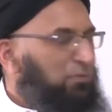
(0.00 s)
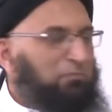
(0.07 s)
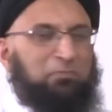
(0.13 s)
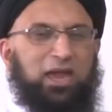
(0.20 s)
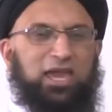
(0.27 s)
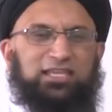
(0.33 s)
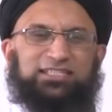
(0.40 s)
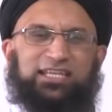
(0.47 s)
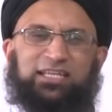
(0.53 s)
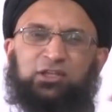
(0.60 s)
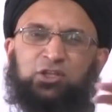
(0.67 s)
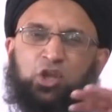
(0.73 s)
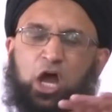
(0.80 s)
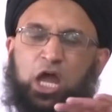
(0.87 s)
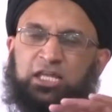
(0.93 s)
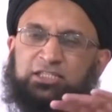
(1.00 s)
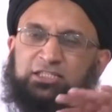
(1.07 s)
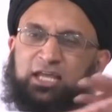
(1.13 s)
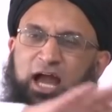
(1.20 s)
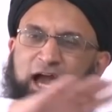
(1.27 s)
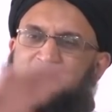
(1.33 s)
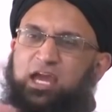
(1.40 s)
Amazing,
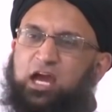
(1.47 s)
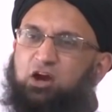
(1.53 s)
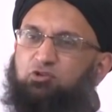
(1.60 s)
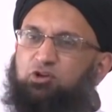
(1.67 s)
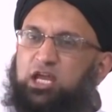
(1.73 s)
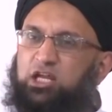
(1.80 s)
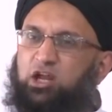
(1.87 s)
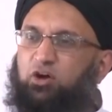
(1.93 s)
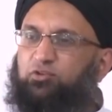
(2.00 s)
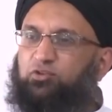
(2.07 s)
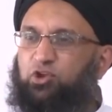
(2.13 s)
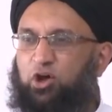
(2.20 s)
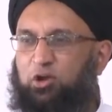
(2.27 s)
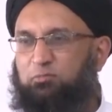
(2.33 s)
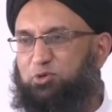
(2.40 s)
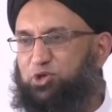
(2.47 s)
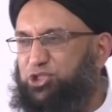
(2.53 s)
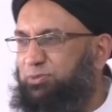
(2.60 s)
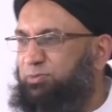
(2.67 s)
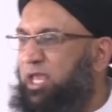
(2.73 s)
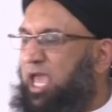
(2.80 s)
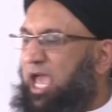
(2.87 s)
entire arena of
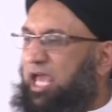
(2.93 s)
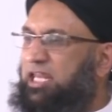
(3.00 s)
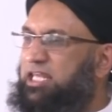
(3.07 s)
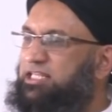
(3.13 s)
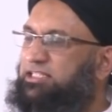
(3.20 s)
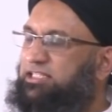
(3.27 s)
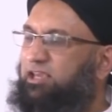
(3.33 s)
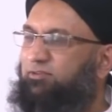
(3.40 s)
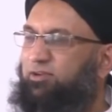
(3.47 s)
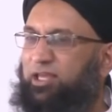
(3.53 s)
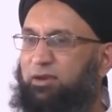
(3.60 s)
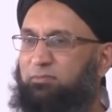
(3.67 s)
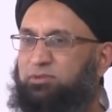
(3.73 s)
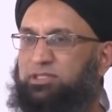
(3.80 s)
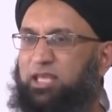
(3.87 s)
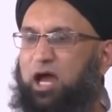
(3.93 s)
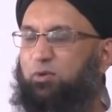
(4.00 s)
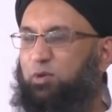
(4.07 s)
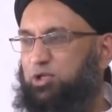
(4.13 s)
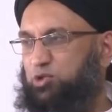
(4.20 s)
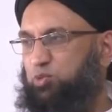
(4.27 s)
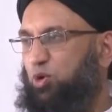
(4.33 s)
non-Muslims and he's giving them
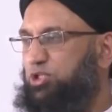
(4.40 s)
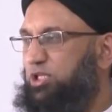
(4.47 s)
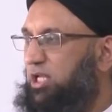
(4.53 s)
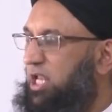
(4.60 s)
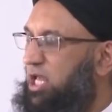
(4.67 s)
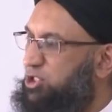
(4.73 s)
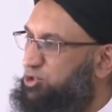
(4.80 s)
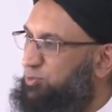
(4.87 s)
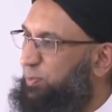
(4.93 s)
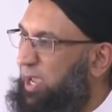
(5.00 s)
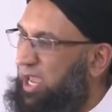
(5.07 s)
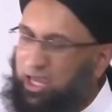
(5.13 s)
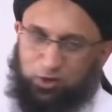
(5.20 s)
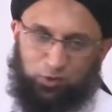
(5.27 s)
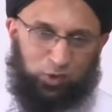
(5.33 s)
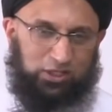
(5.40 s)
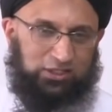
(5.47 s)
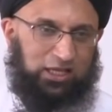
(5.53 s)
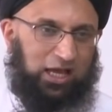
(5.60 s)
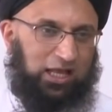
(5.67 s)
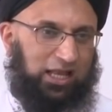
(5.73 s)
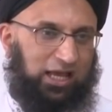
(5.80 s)
dawah toward Allah subhanahu
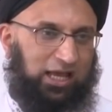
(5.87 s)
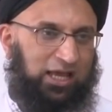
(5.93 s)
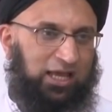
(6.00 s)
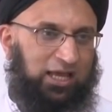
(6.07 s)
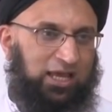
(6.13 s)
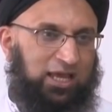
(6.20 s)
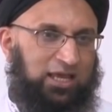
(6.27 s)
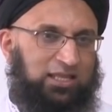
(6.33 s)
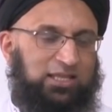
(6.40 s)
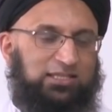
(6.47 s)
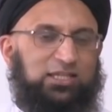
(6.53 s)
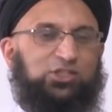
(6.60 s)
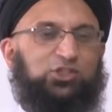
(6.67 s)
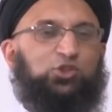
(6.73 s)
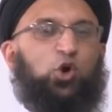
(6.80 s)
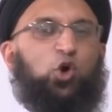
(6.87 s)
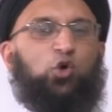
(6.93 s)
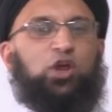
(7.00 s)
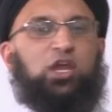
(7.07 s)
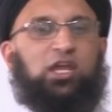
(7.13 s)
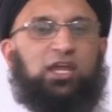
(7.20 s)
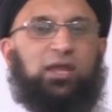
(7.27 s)
wa ta'ala. There's a
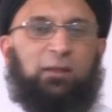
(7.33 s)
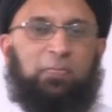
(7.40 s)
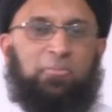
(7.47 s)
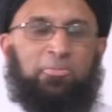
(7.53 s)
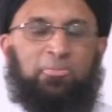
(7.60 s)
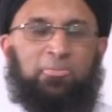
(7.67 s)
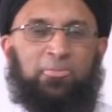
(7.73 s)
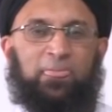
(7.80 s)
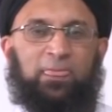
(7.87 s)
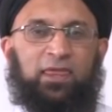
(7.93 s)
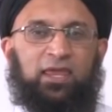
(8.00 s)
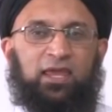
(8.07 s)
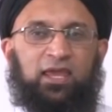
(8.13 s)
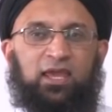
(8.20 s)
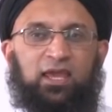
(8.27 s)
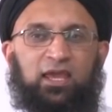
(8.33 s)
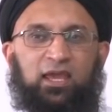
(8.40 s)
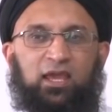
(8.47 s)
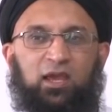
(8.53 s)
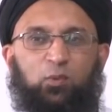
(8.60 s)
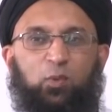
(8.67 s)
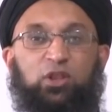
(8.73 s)
story
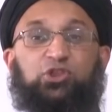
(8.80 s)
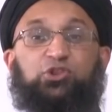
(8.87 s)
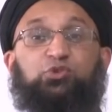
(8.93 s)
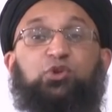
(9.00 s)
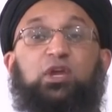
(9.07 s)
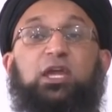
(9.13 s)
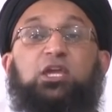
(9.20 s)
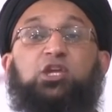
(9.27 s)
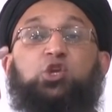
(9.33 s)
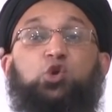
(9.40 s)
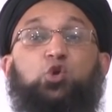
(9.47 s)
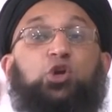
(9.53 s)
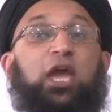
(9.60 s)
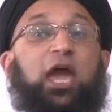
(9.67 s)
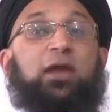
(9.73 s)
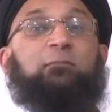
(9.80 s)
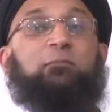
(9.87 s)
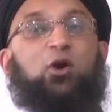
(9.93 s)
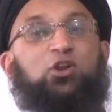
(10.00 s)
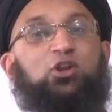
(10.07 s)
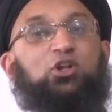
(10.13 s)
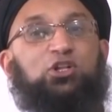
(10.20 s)
when three
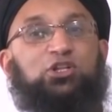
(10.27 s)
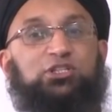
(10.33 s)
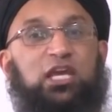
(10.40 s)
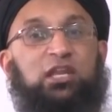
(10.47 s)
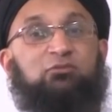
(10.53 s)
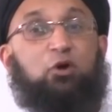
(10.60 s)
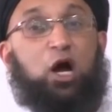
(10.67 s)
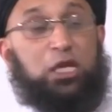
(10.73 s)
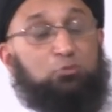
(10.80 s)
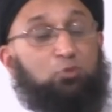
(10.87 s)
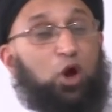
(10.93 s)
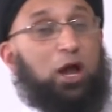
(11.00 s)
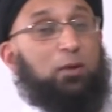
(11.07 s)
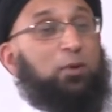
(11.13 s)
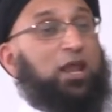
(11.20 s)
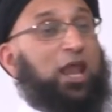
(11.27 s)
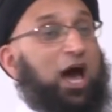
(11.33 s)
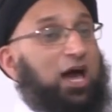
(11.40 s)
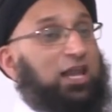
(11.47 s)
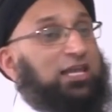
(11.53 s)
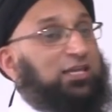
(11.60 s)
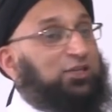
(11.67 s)
UK models invite Muhammad
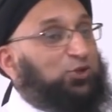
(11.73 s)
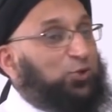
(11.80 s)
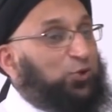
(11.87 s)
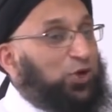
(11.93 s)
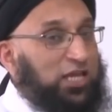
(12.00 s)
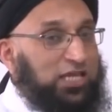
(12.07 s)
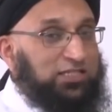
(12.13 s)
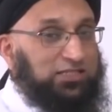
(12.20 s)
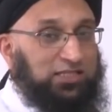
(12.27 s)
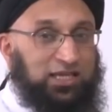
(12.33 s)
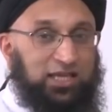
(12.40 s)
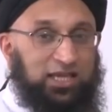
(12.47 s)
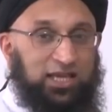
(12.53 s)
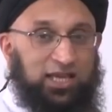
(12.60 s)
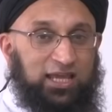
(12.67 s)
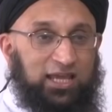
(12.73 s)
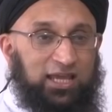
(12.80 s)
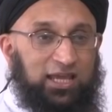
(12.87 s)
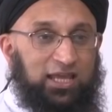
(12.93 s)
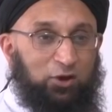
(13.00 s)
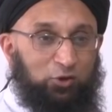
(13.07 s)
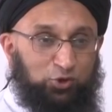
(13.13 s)
Ali to his
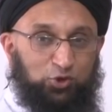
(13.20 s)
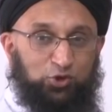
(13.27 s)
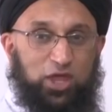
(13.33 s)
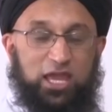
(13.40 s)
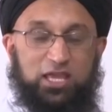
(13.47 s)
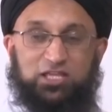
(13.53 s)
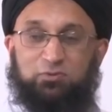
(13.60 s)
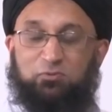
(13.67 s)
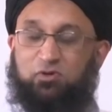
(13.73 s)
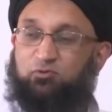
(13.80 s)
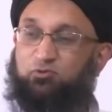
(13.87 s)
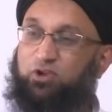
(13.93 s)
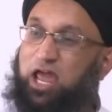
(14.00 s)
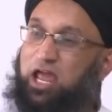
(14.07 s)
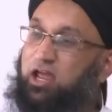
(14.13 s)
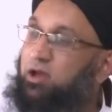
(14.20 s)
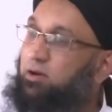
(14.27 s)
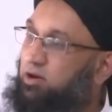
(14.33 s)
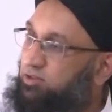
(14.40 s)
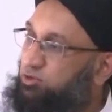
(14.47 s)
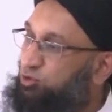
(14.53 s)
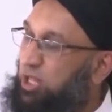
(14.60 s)
to their
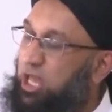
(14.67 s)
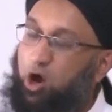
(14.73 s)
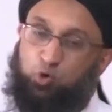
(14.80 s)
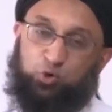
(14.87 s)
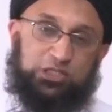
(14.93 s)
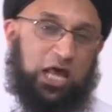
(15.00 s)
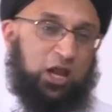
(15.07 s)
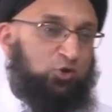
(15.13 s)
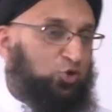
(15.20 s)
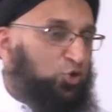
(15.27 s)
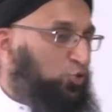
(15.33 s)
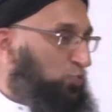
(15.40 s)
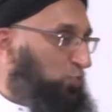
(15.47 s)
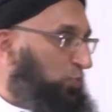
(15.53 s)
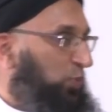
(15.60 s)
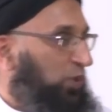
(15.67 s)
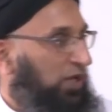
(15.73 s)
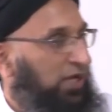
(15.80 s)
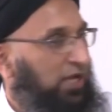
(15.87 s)
flat to their hotel room